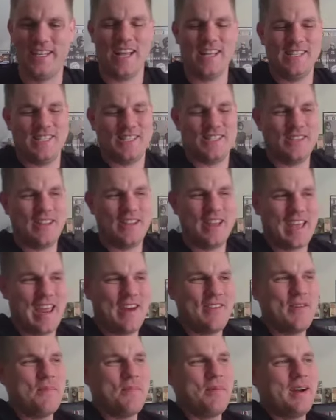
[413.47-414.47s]
And so, like
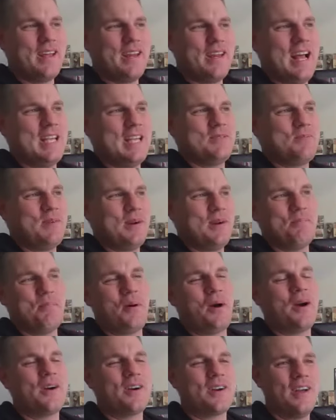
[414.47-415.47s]
everybody in the
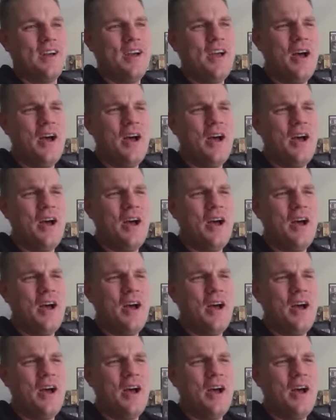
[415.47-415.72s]
park